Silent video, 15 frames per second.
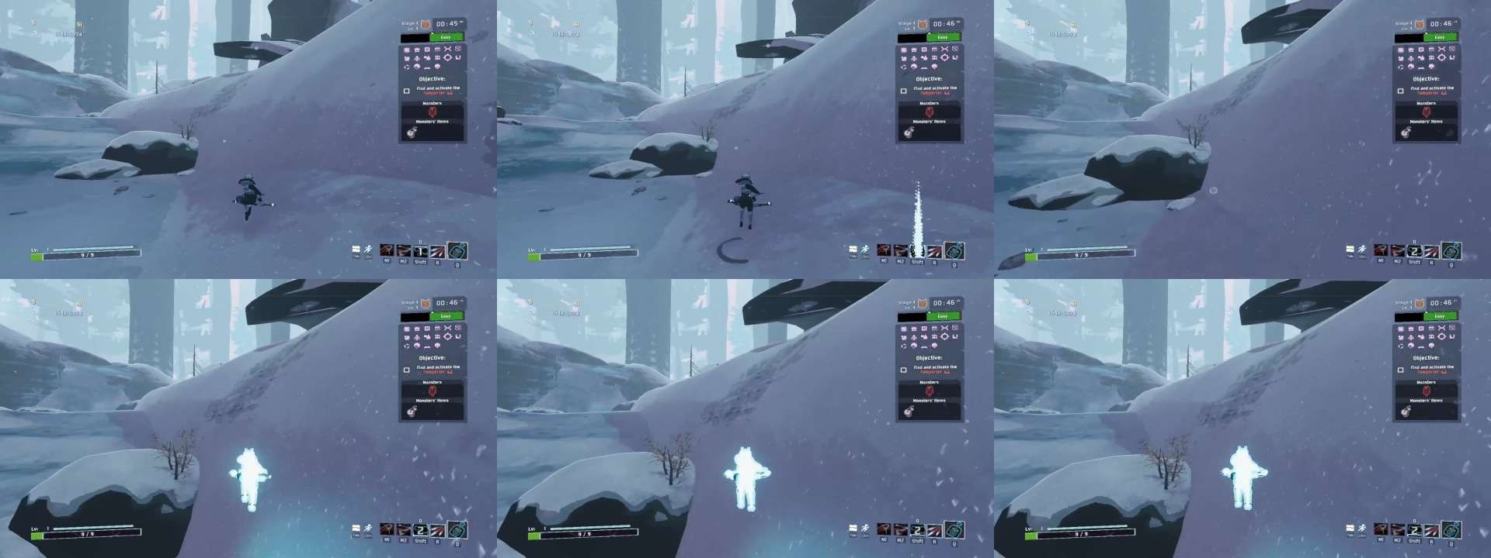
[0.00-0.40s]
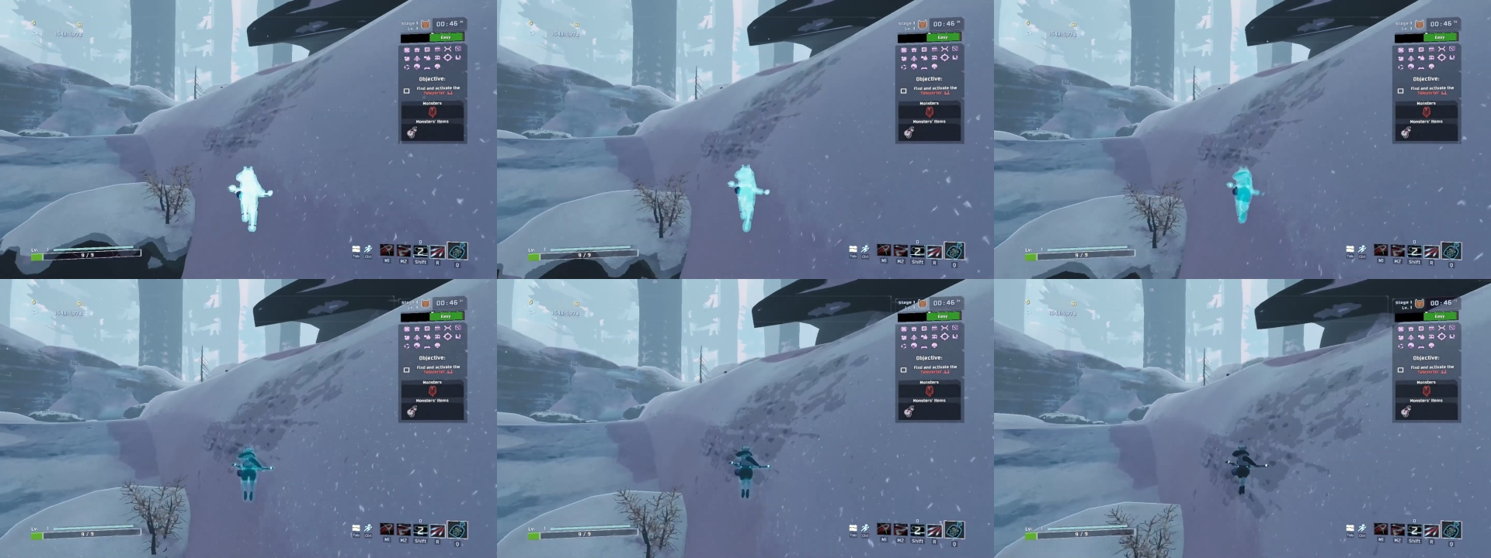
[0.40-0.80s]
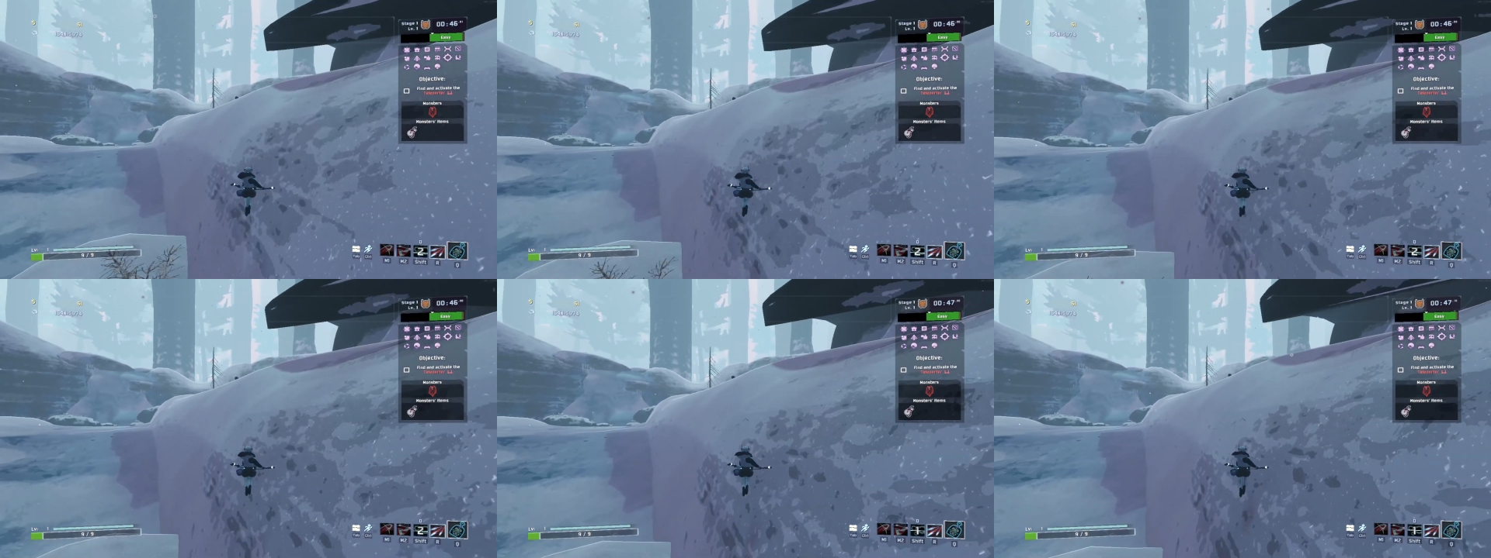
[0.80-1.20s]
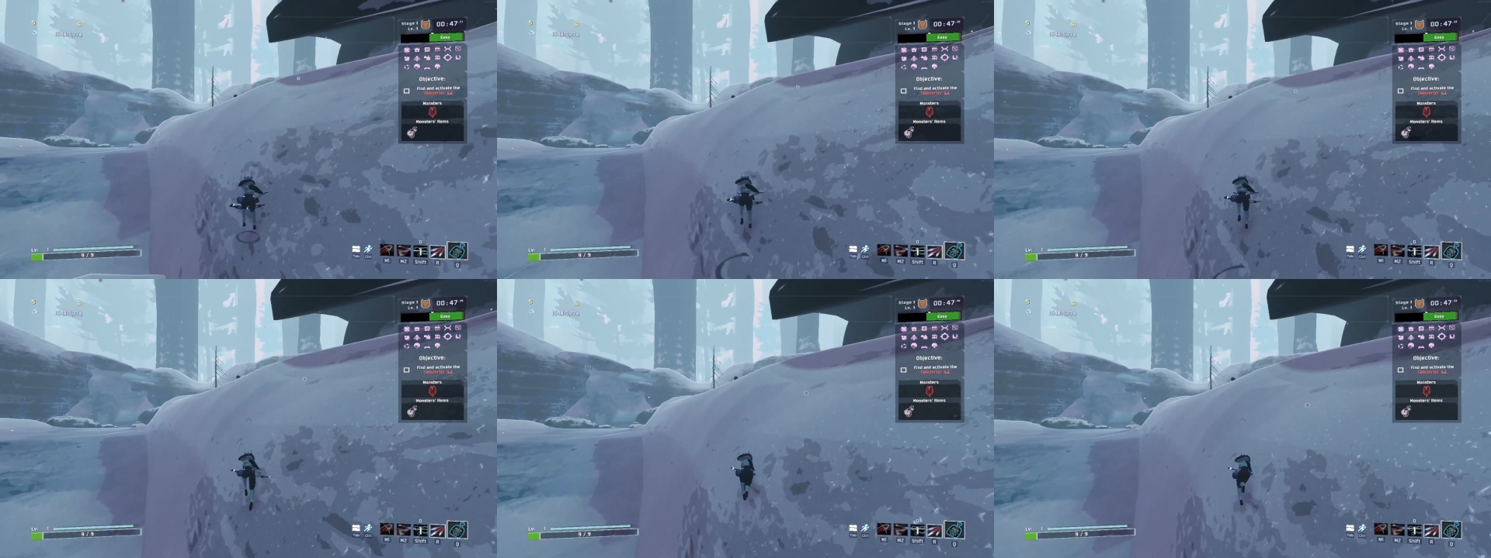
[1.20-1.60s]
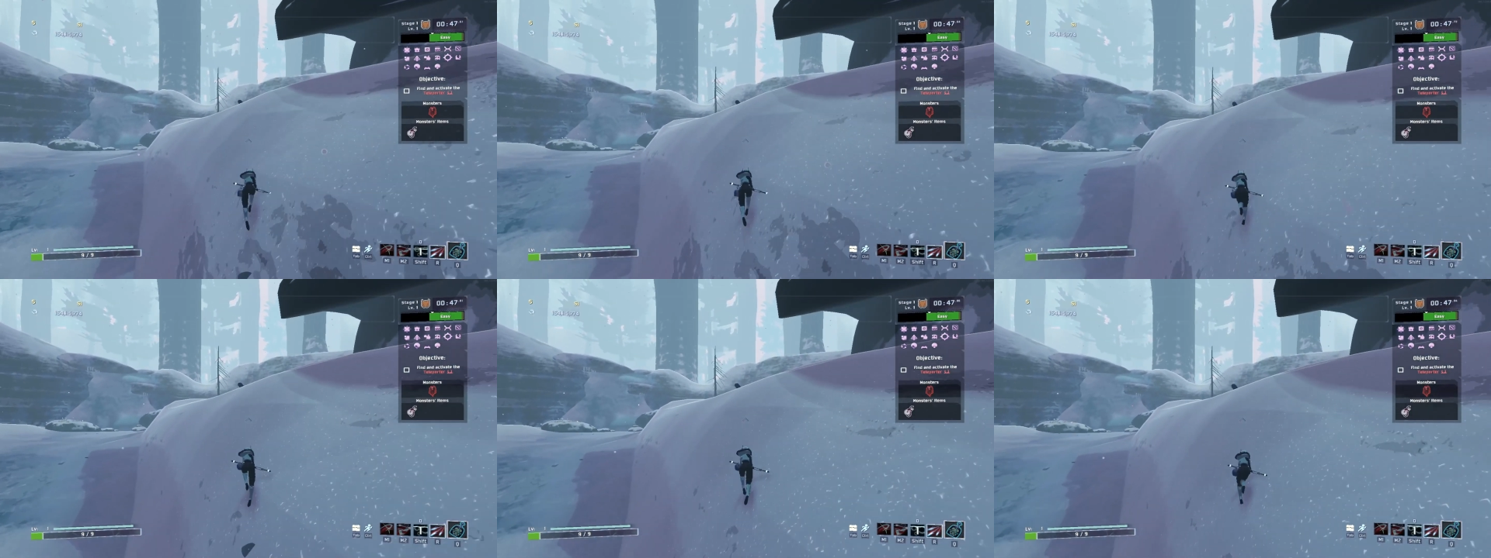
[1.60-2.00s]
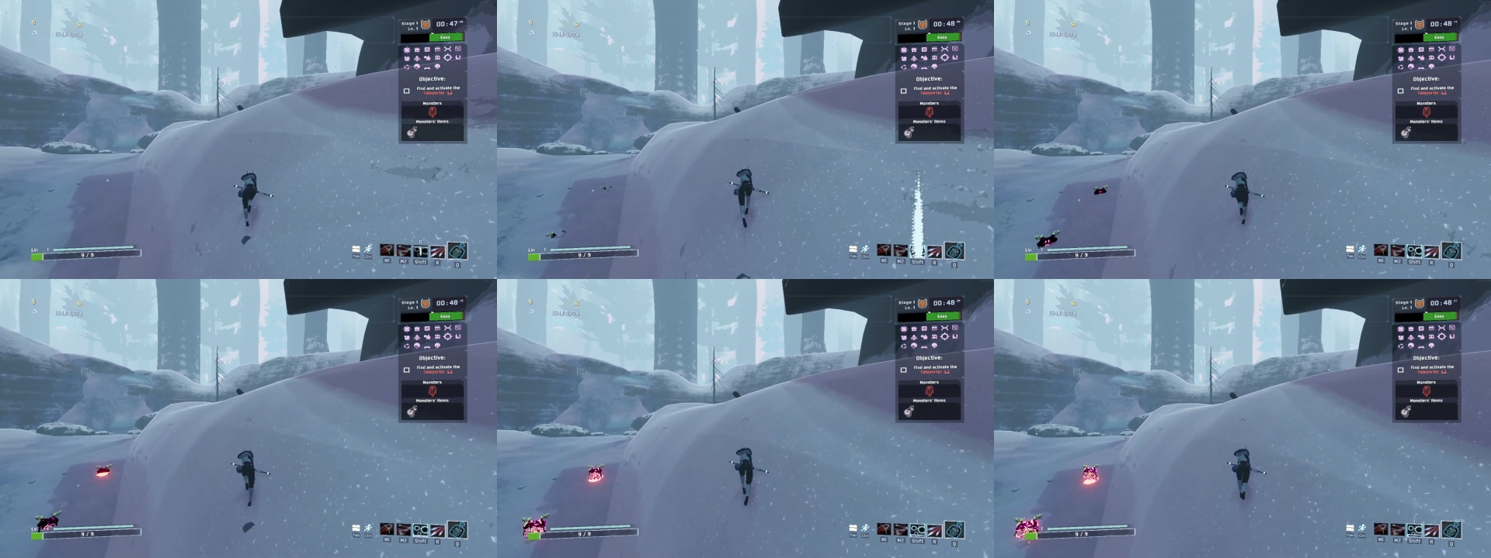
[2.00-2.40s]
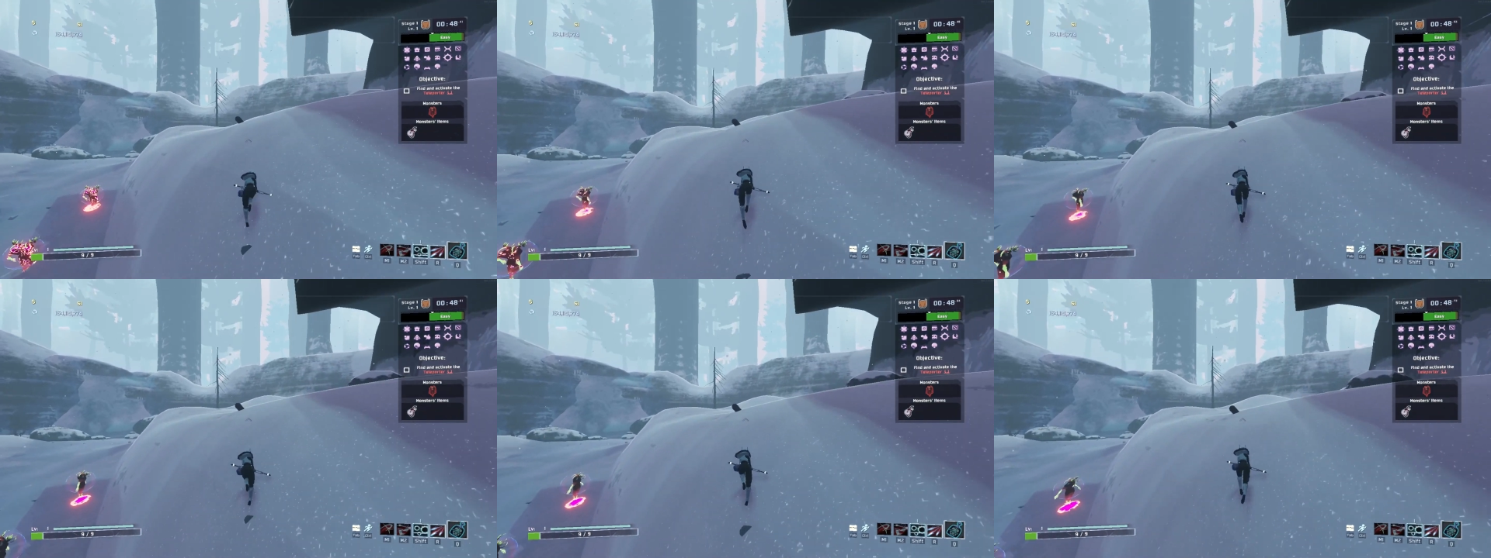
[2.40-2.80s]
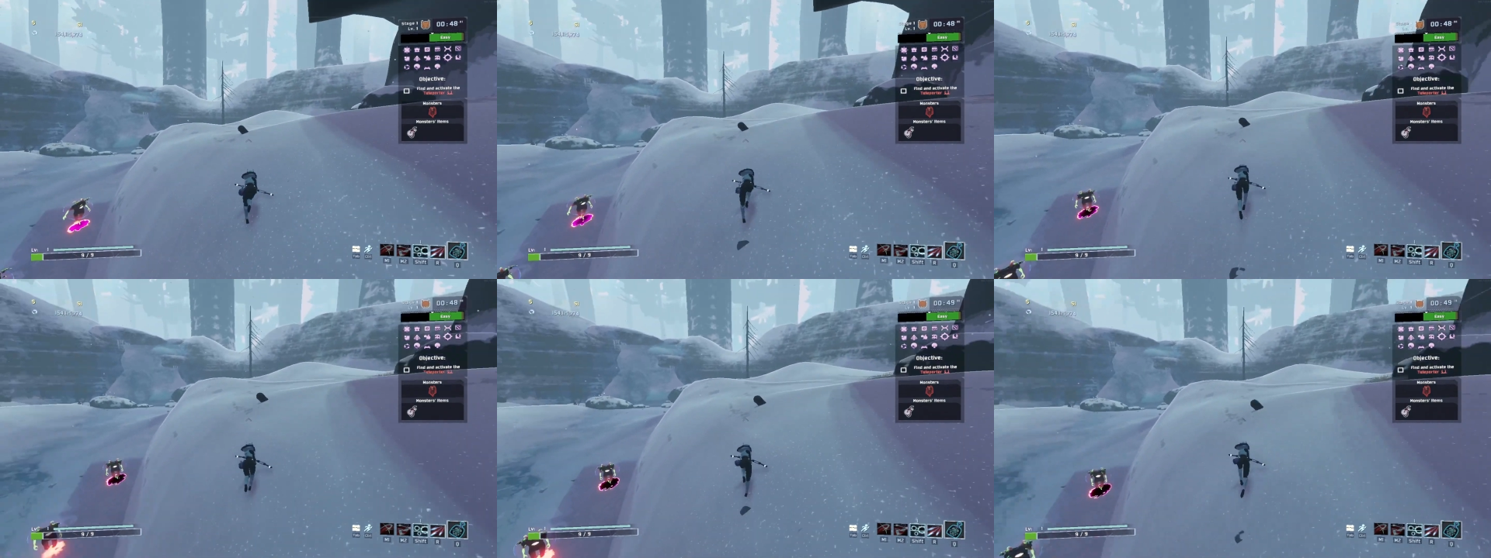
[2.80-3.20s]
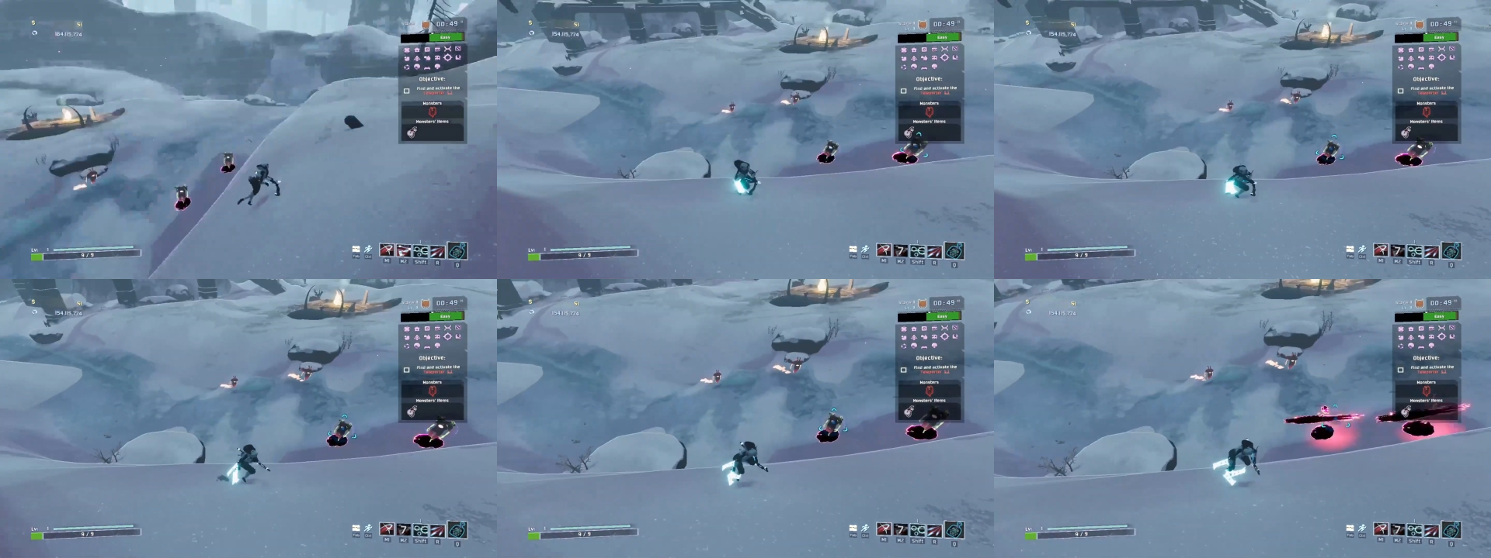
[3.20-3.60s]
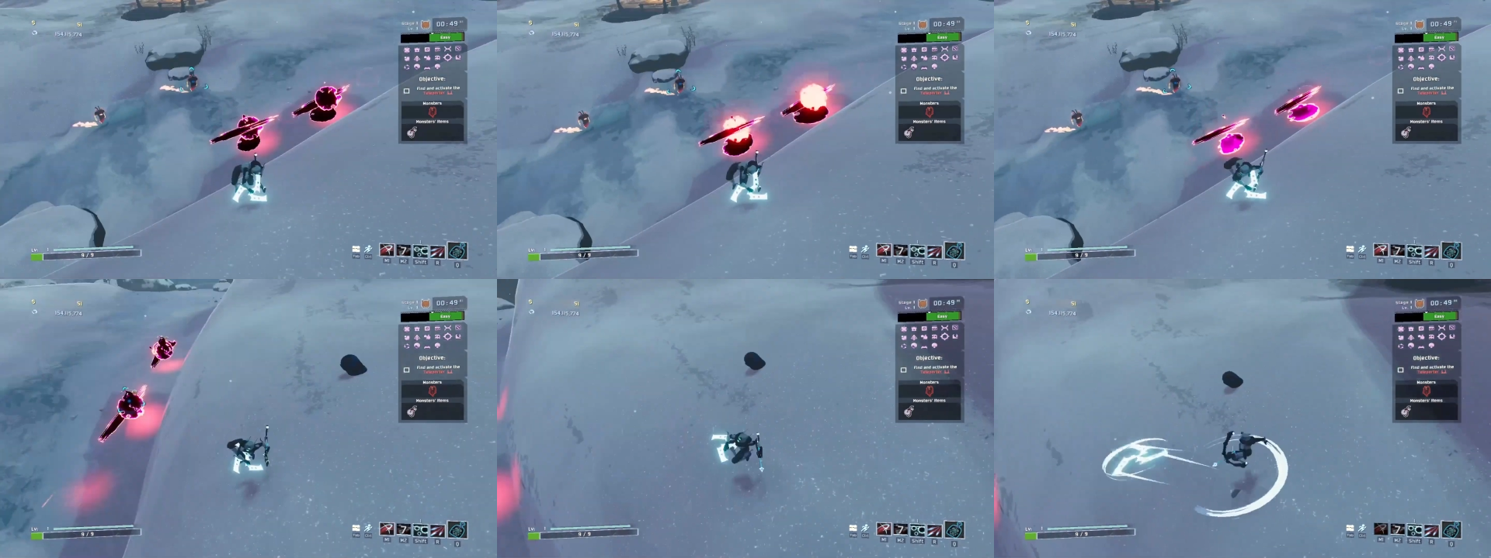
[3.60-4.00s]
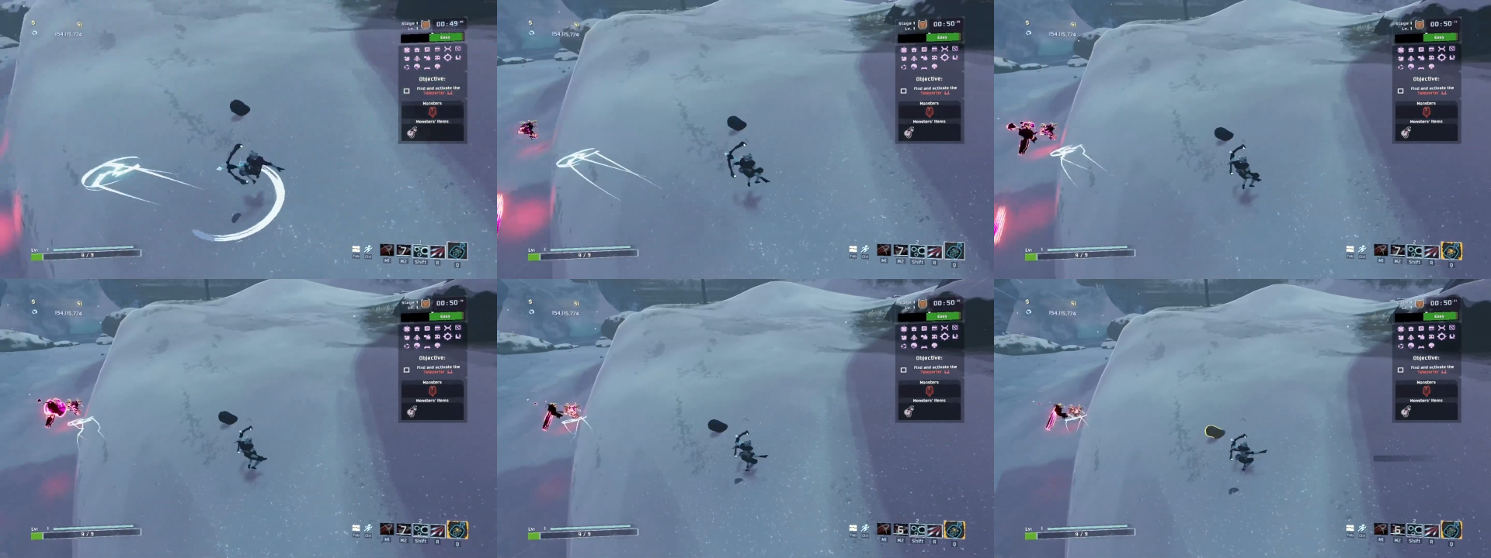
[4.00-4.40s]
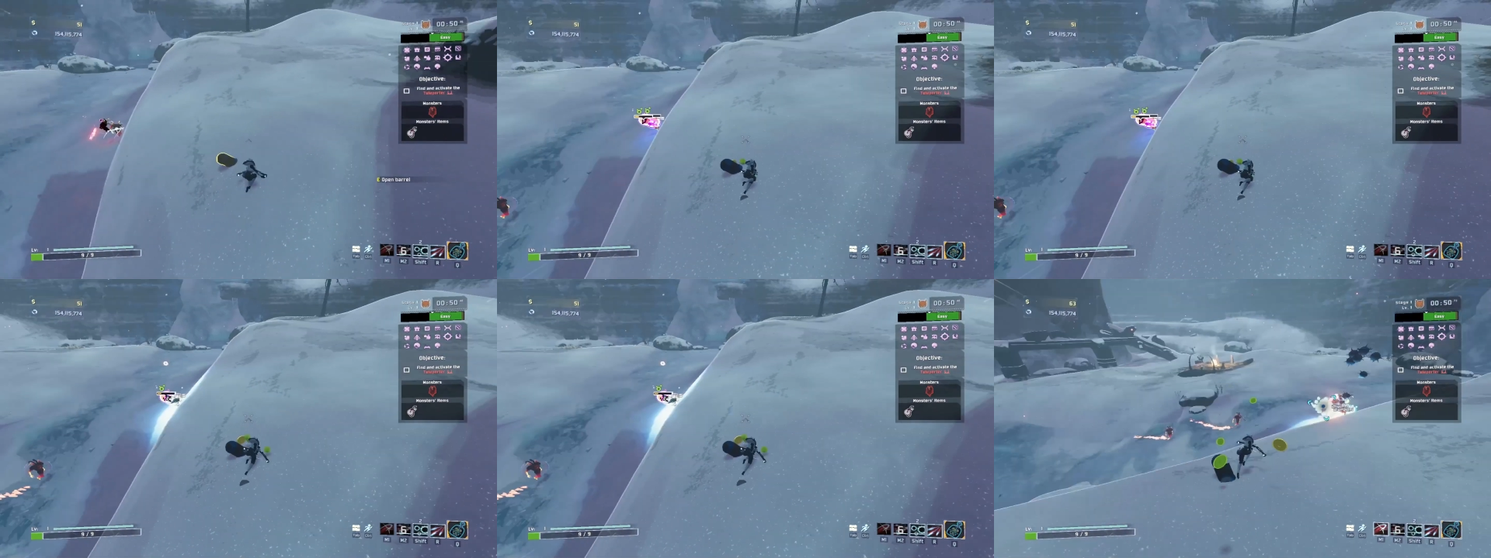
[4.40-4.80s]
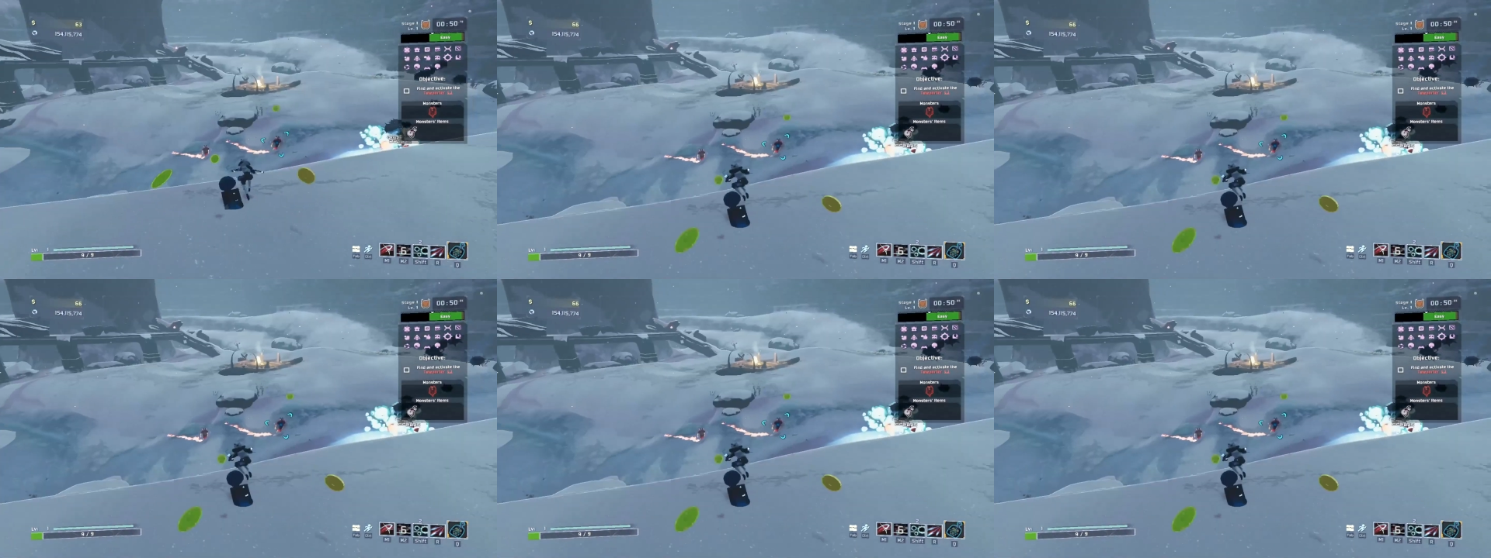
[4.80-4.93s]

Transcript: Nobody's mouth can be seen.